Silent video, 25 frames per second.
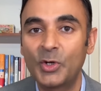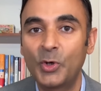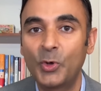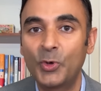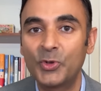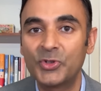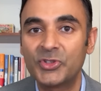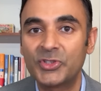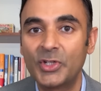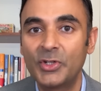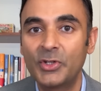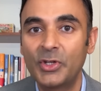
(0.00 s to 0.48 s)

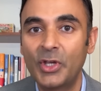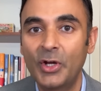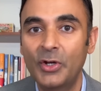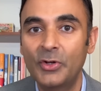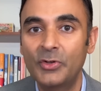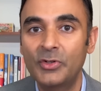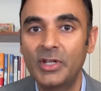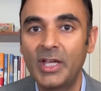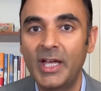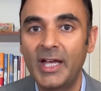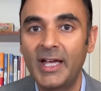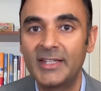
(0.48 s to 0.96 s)
also
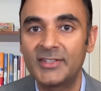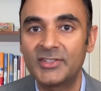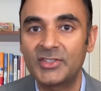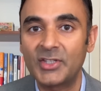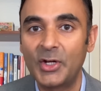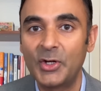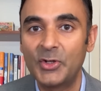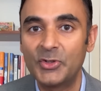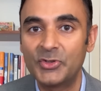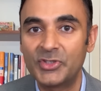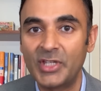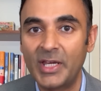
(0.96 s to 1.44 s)
known as
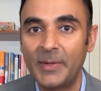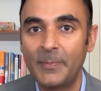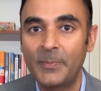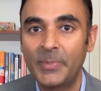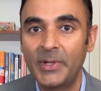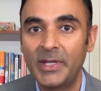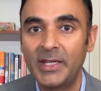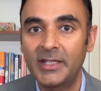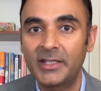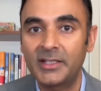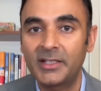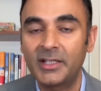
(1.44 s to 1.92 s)

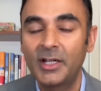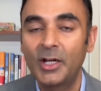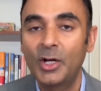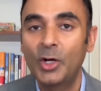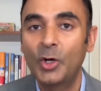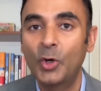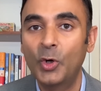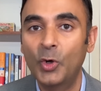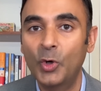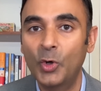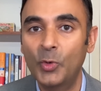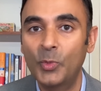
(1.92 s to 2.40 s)
Ozempic
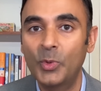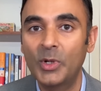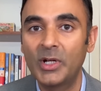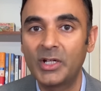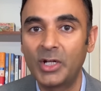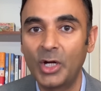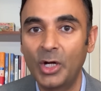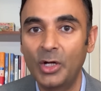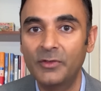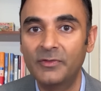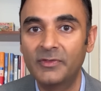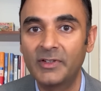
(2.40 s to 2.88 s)
or
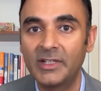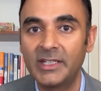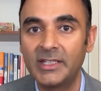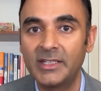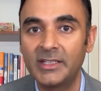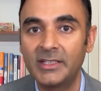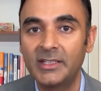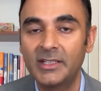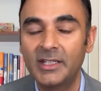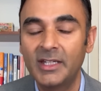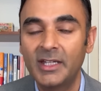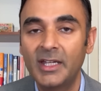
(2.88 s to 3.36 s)

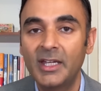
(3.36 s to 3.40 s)
Wegovy.